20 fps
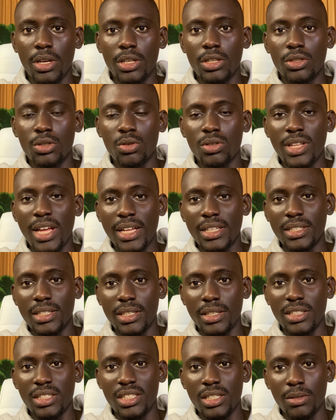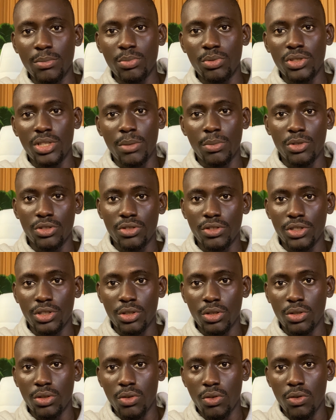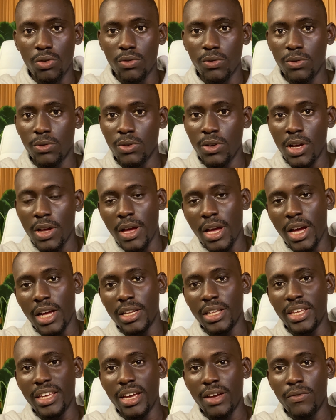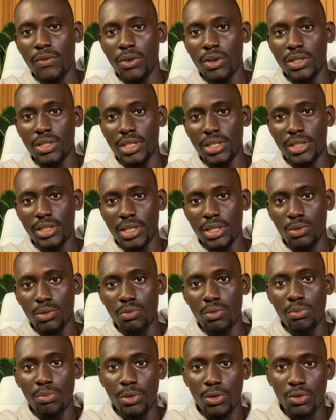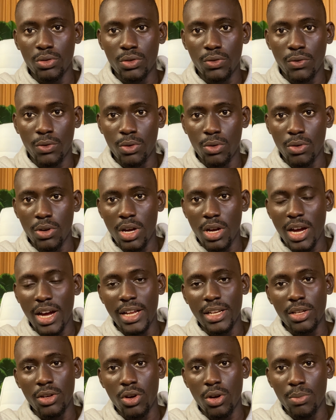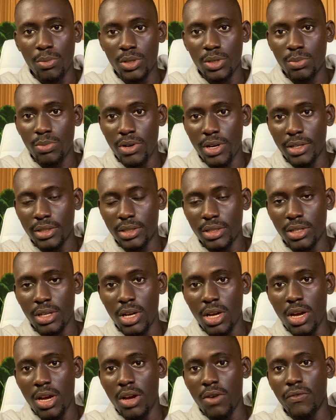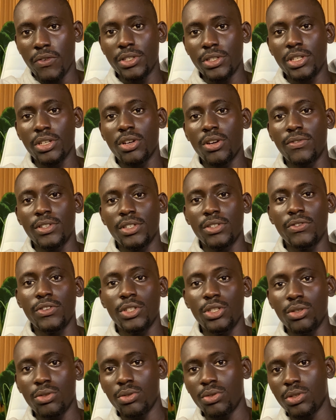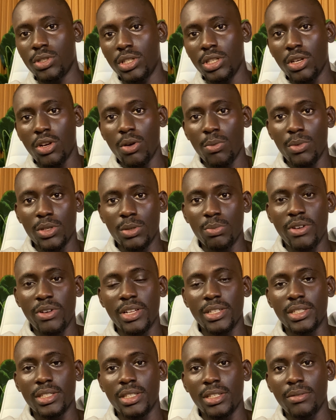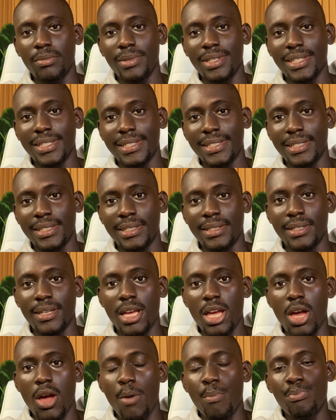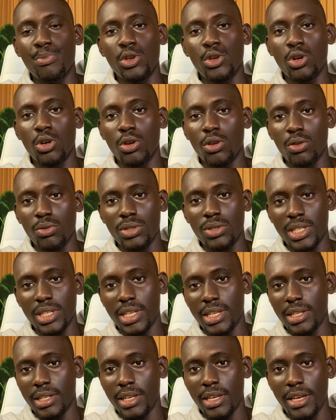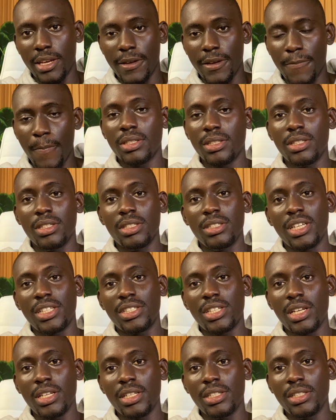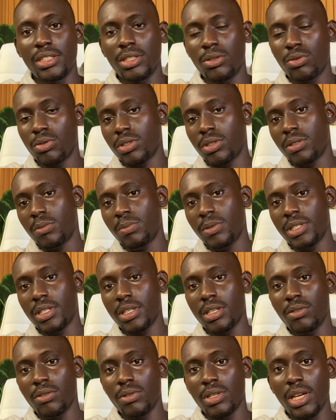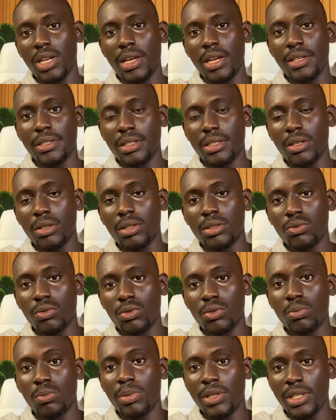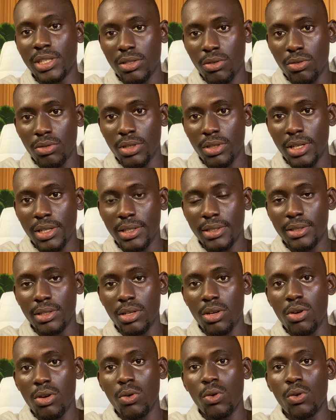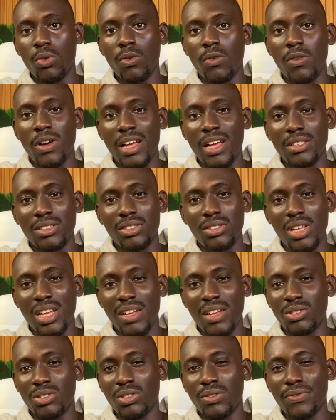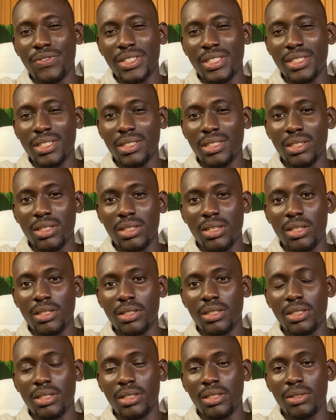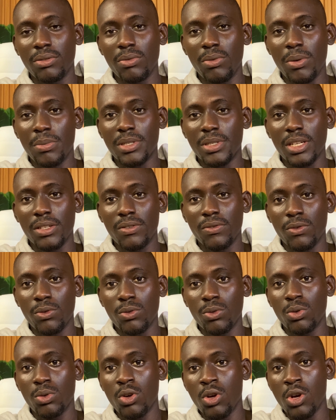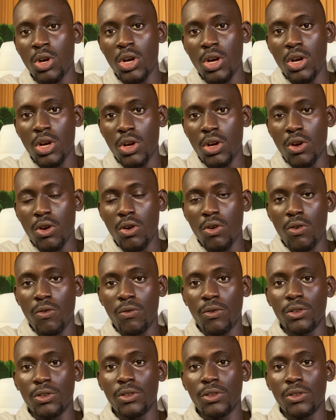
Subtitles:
So that's a simple demonstration of an AI voice agent we built for an e-commerce brand. For the sake of this video, the e-commerce brand's name is Pure Glow Skincare. Their challenge was basically with clients that want to place orders or are just visiting the website for the